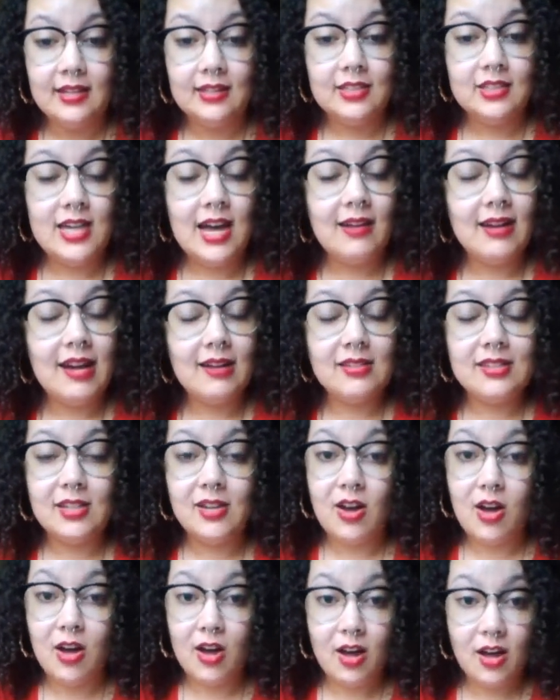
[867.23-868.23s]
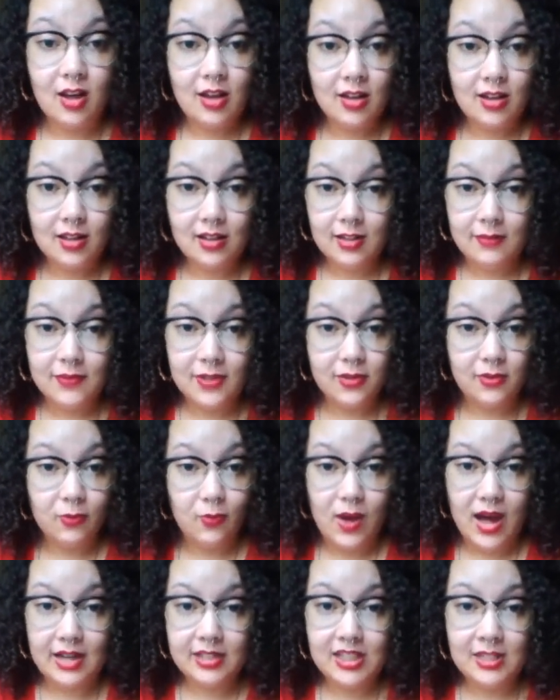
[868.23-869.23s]
Shout out to all of
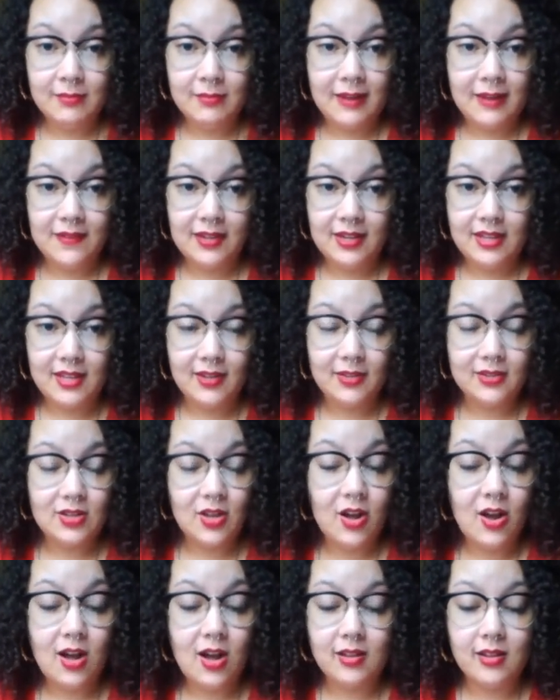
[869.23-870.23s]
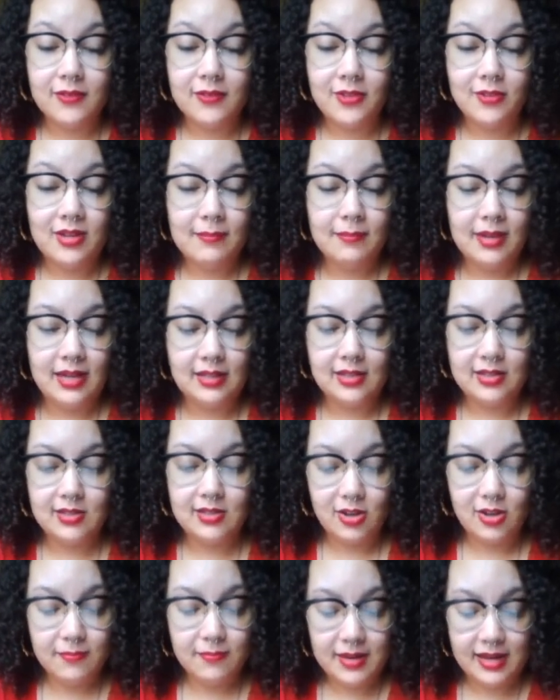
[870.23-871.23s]
you watching my videos, all of you. It means
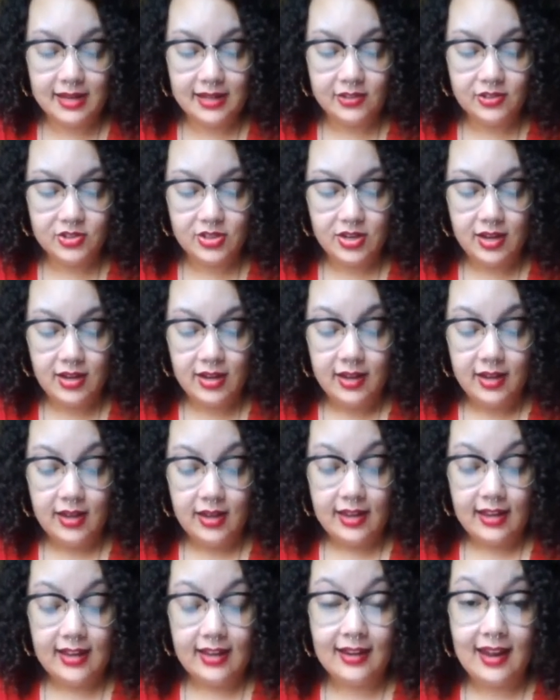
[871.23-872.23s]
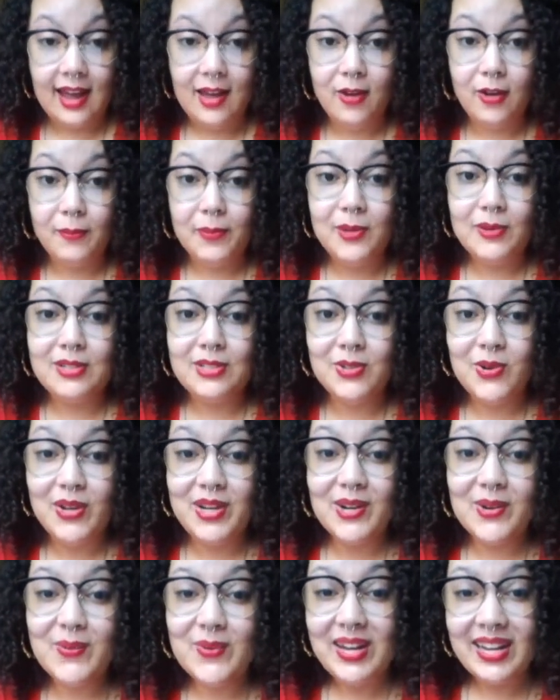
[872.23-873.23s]
so much. And I hope you enjoy
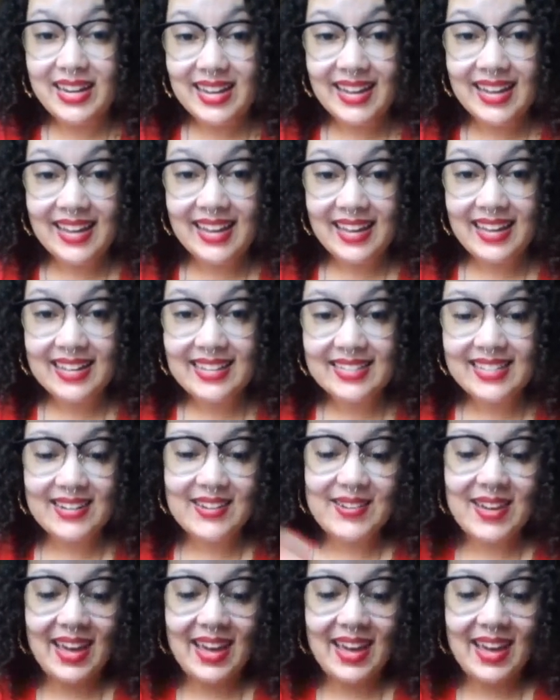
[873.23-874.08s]
your reading things.